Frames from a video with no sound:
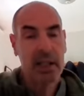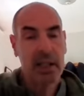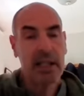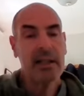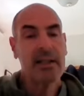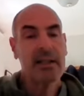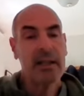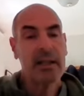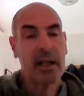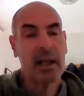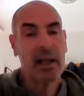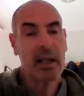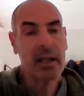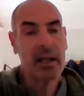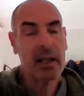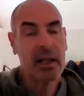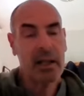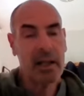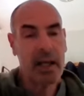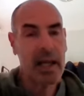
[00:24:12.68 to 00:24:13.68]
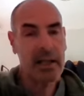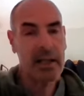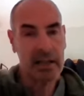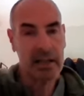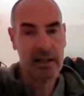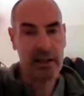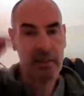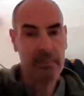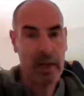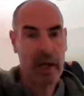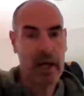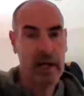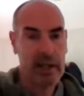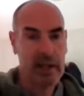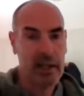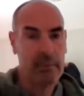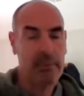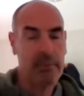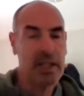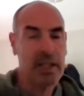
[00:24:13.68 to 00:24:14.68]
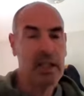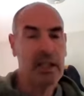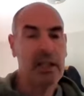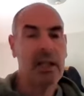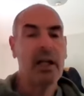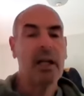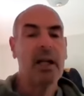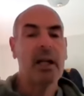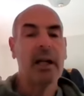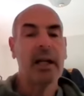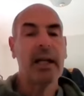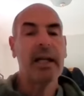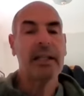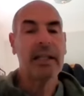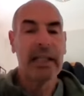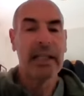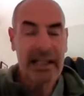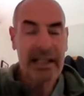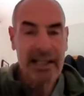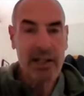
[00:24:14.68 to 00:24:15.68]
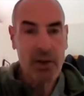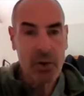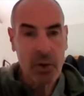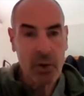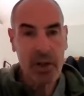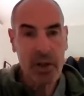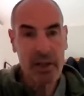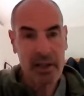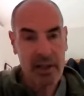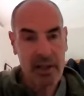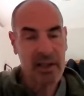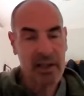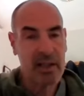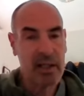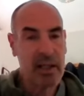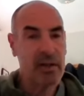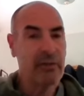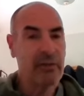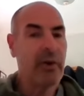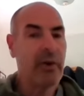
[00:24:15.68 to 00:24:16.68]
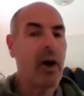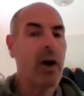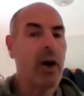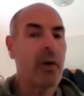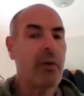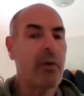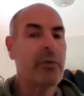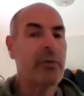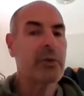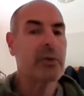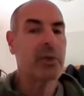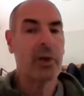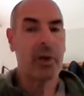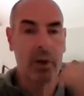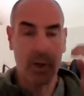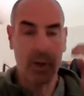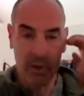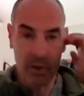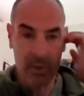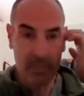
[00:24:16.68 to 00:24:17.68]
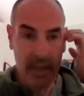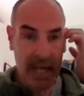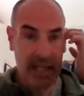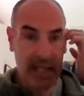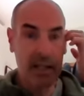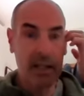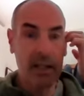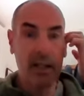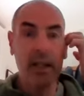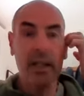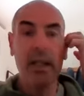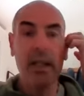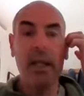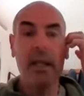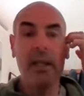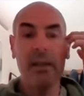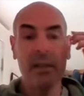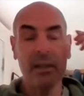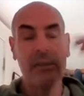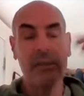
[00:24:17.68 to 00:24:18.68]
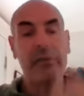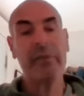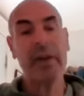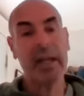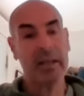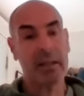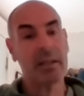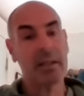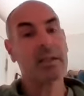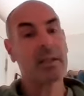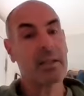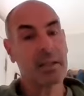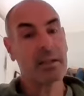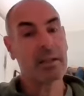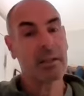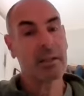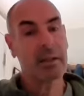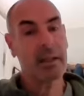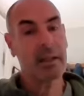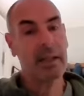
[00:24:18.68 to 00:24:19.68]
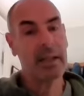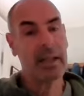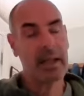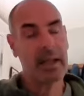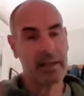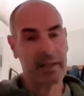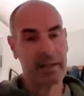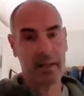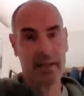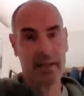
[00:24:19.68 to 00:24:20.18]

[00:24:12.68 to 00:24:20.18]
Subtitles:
in the body, meaning it is an organ that's involved automatically in defense. It has